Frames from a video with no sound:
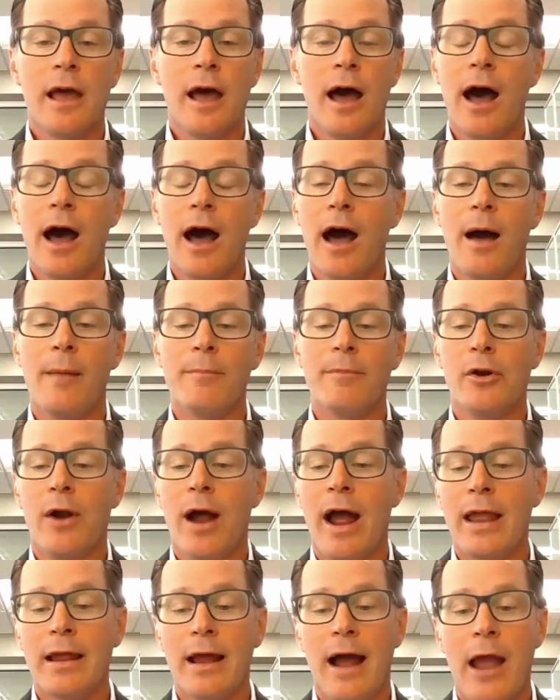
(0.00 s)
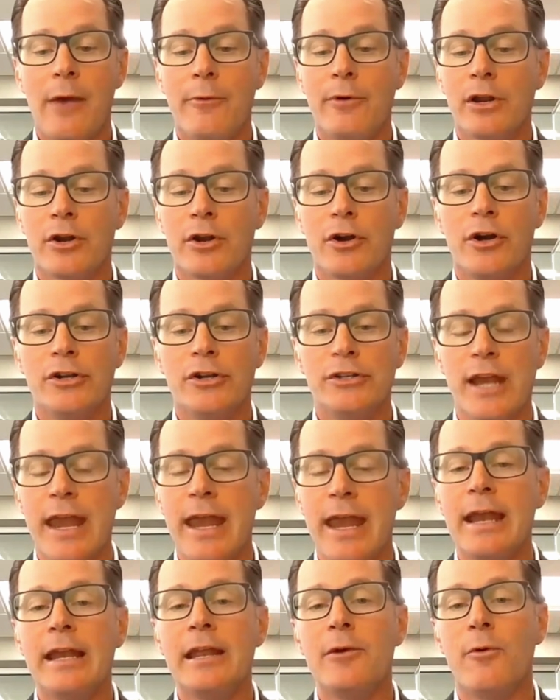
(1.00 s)
I would encourage
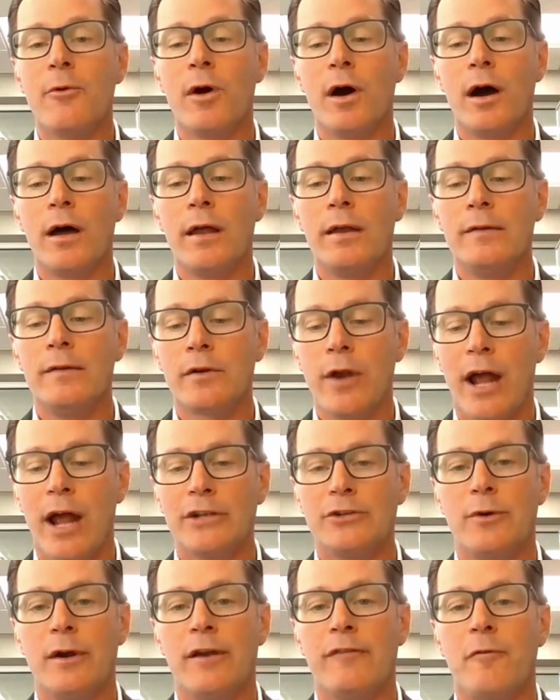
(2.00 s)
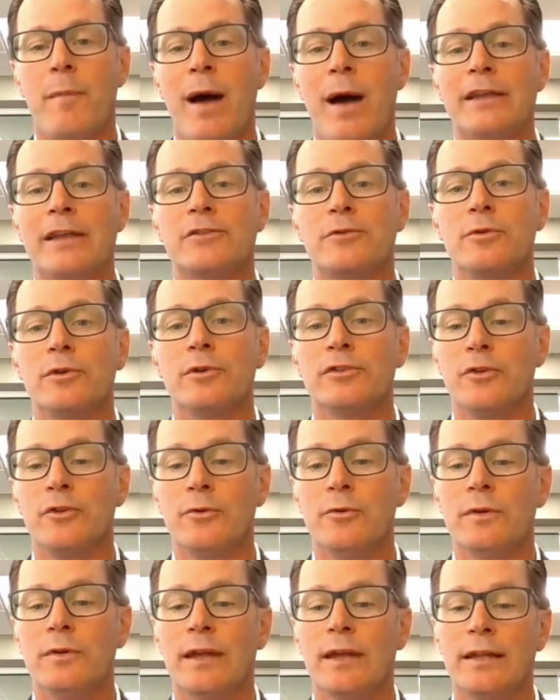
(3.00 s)
anyone graduating from high school to